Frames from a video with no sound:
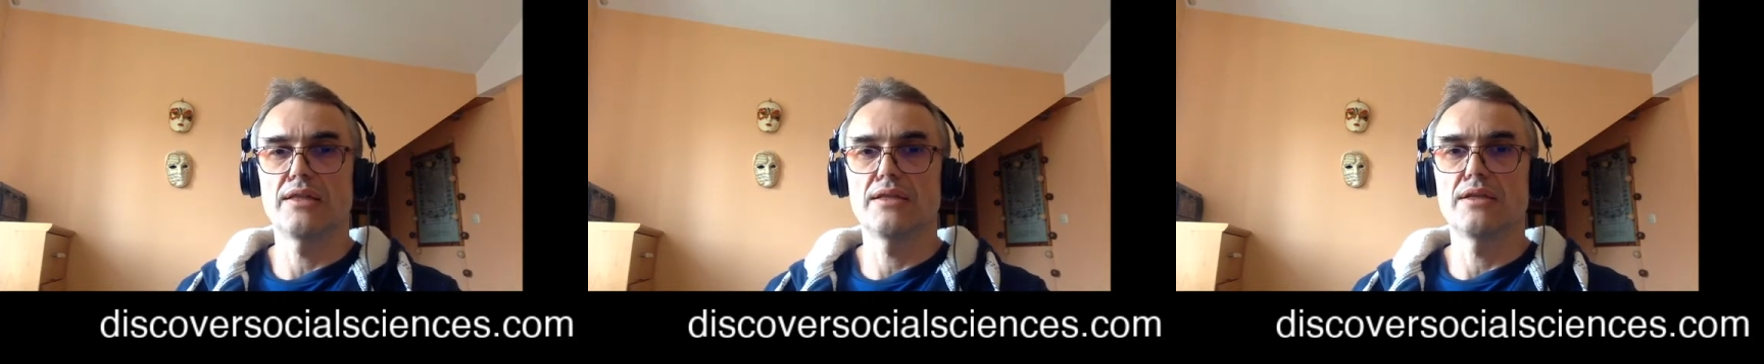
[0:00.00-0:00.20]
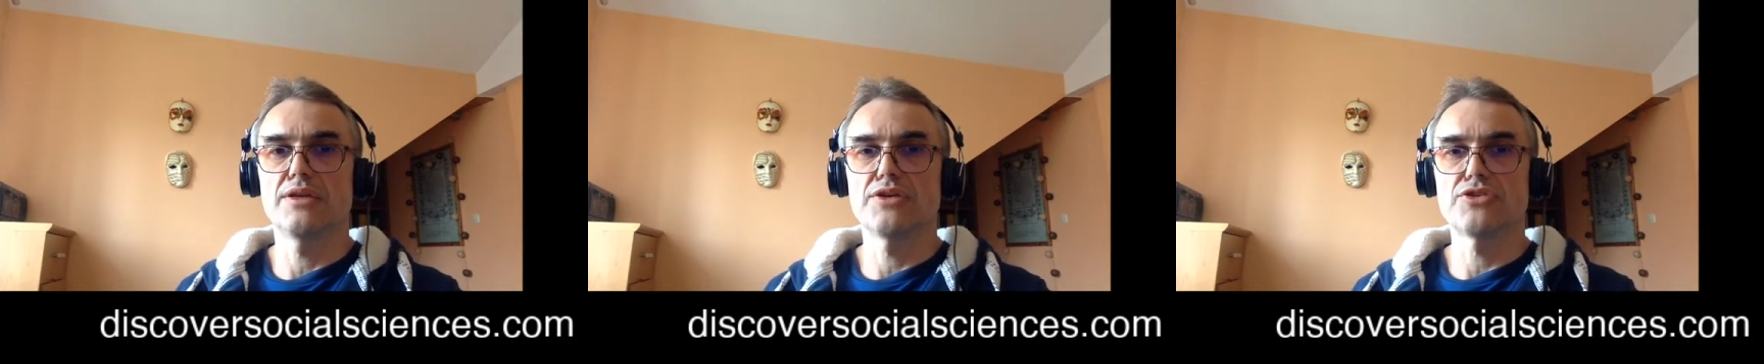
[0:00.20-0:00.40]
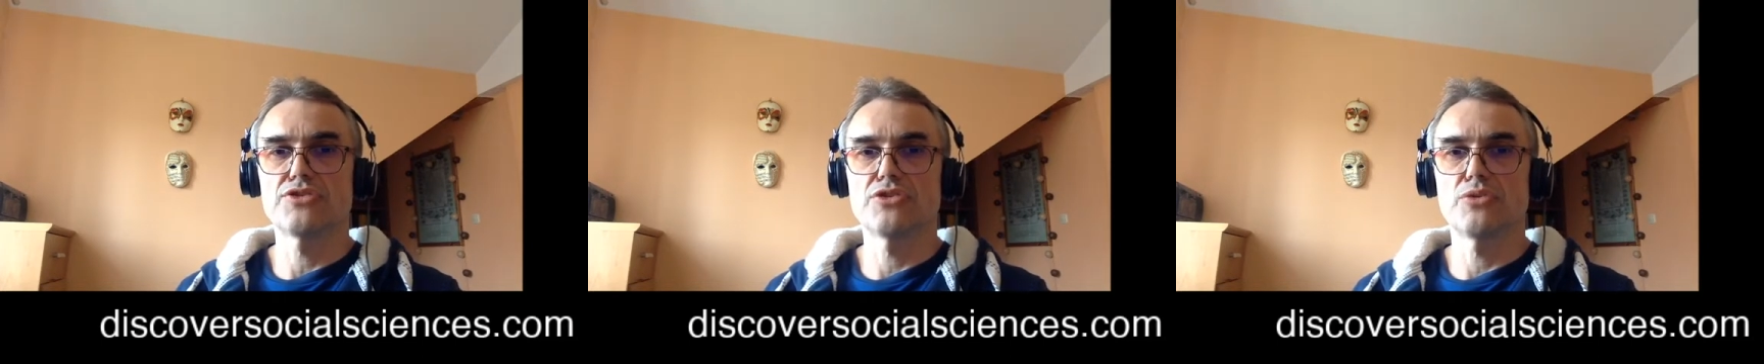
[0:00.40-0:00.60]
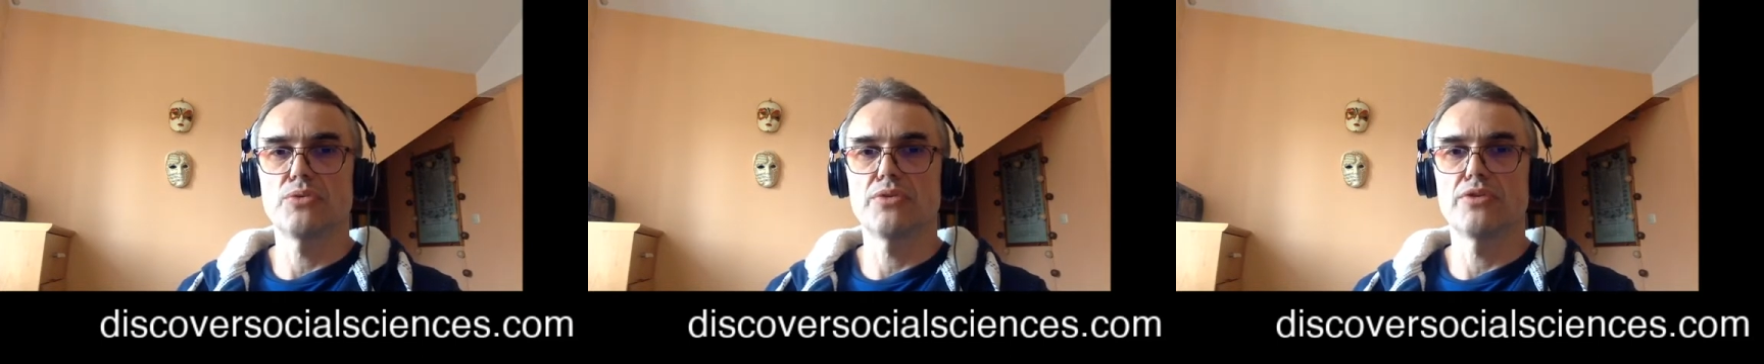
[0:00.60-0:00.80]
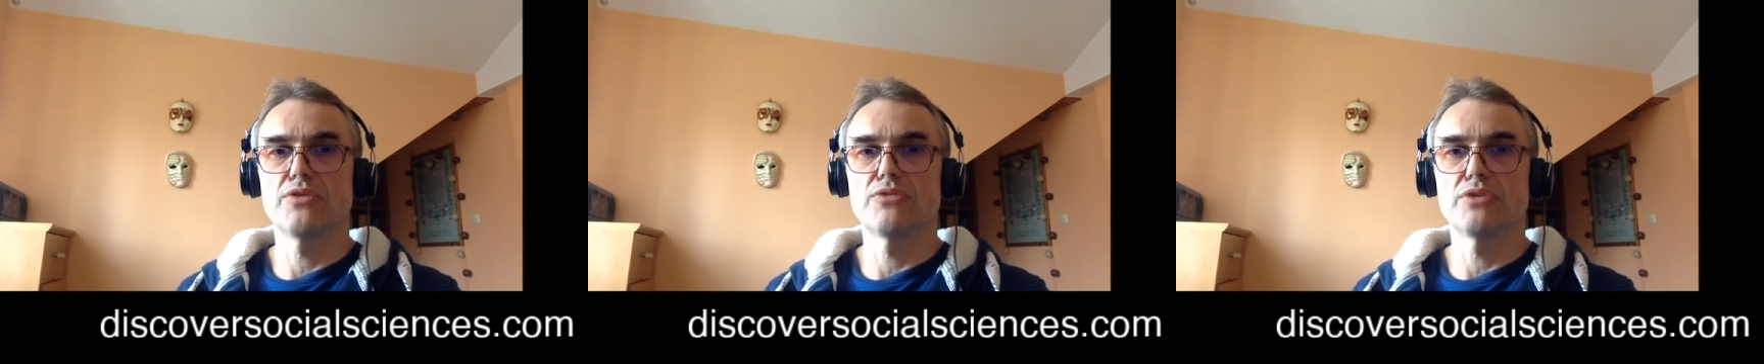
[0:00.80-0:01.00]
at a lecture
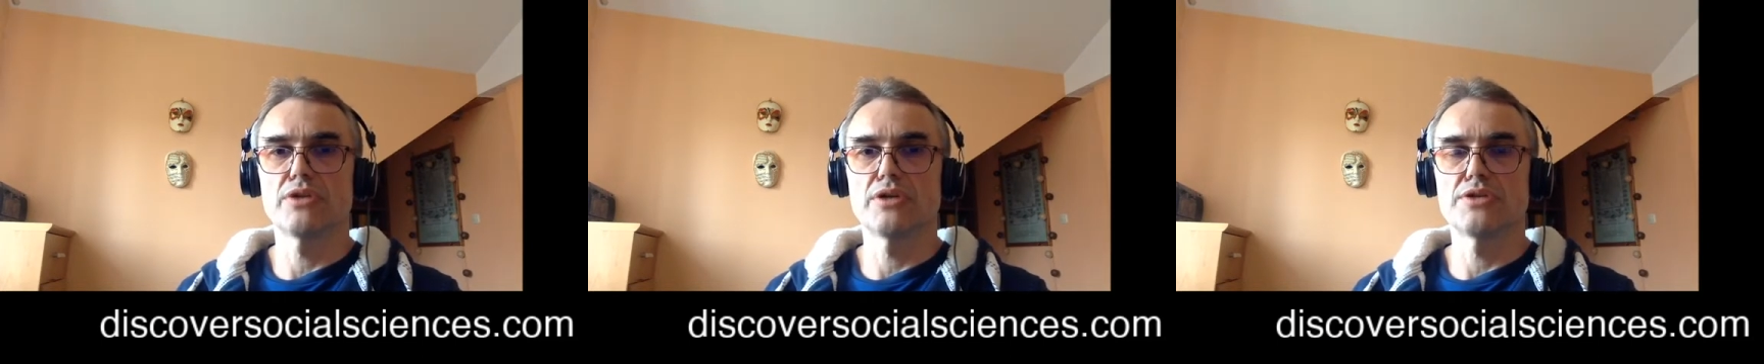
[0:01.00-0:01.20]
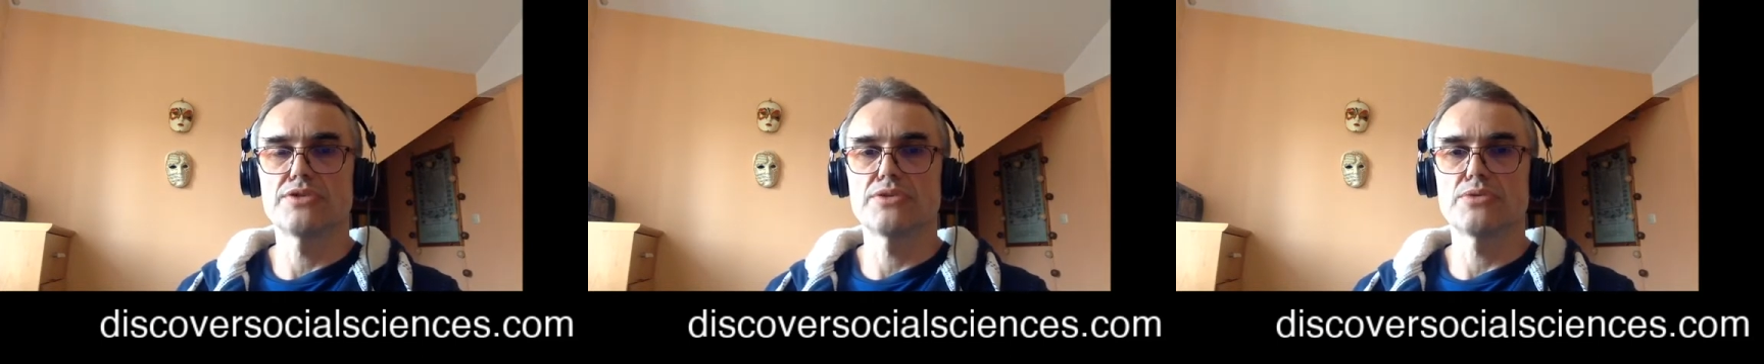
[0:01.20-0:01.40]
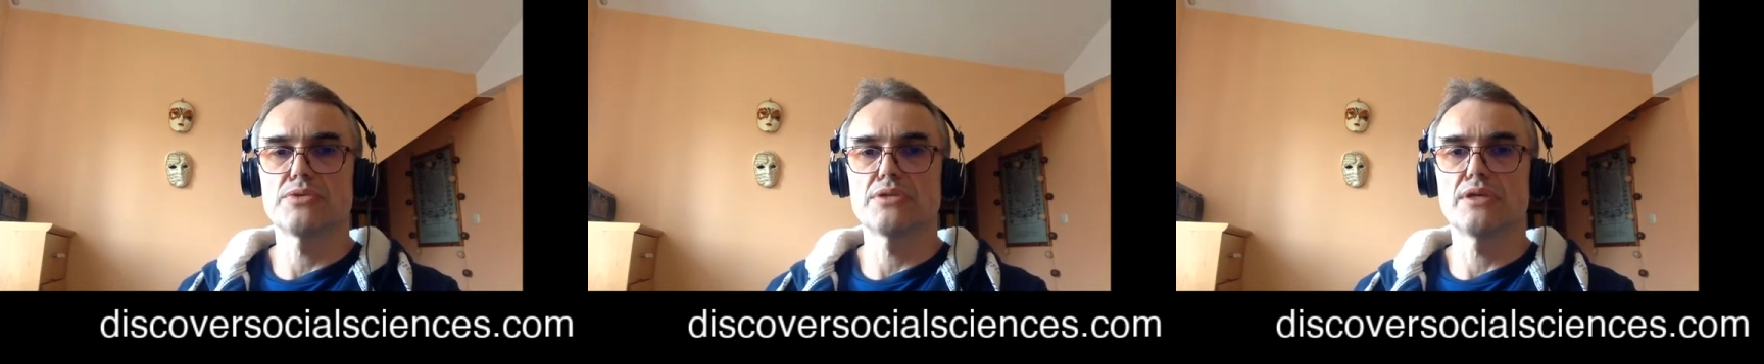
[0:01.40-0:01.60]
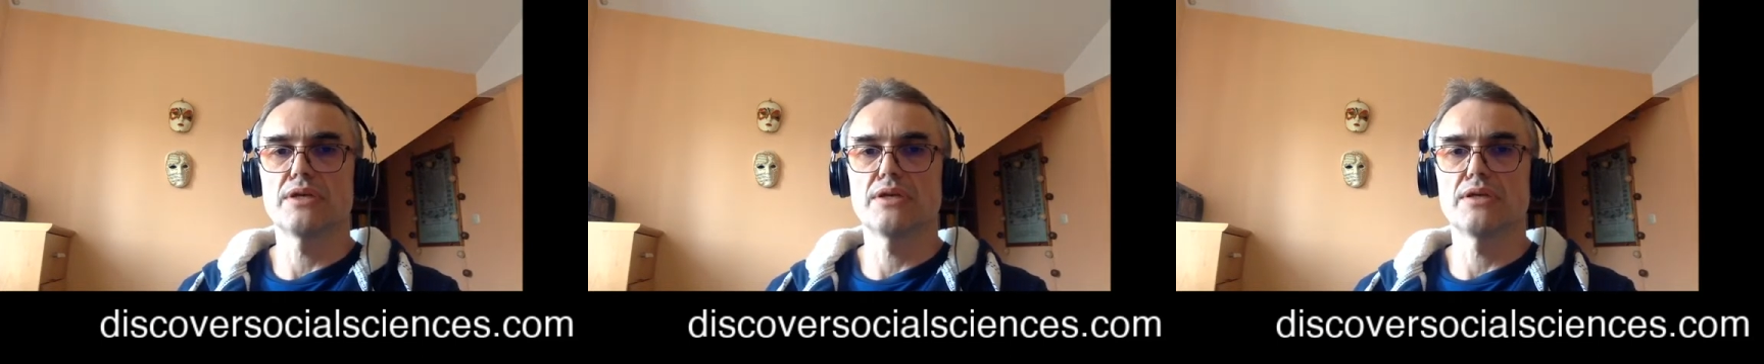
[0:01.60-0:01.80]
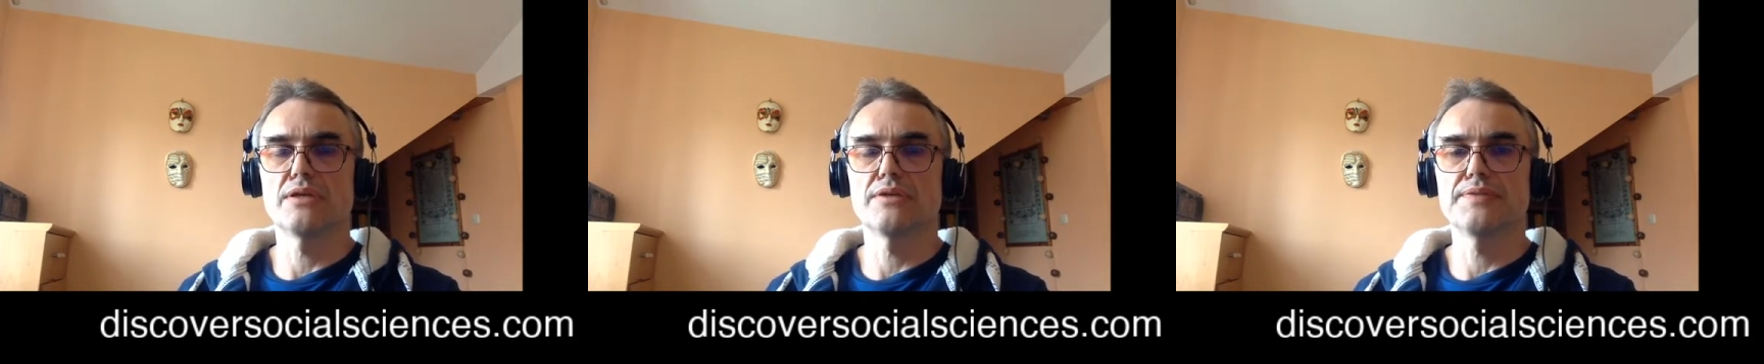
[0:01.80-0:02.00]
with the Royal
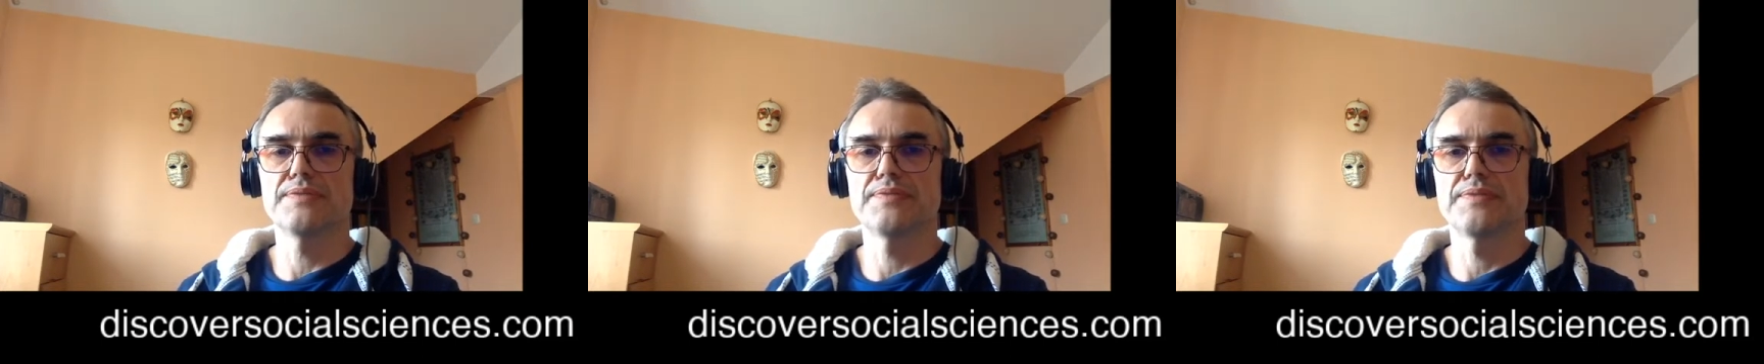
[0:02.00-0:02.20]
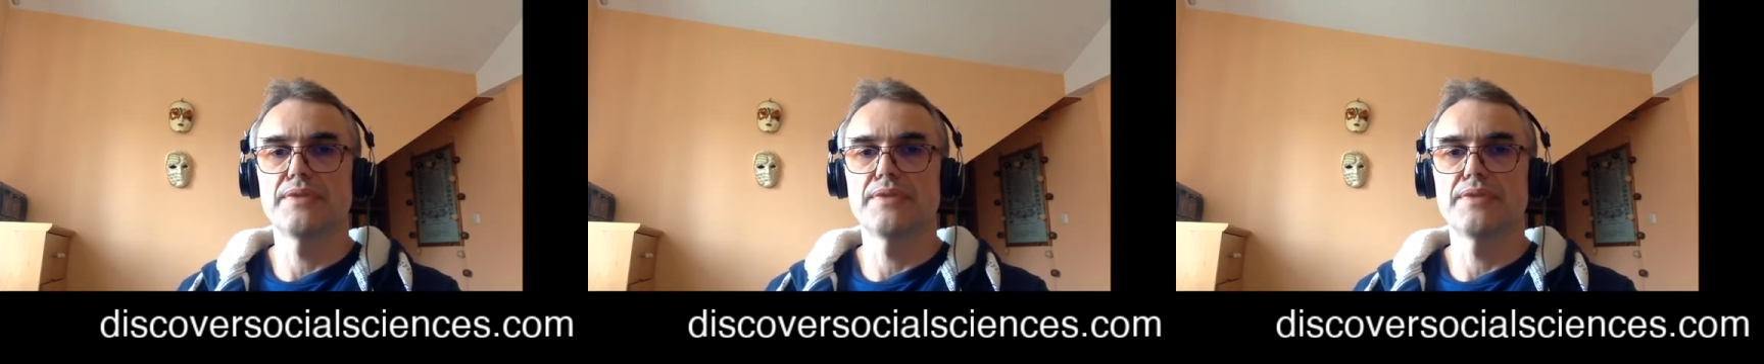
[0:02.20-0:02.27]
Society,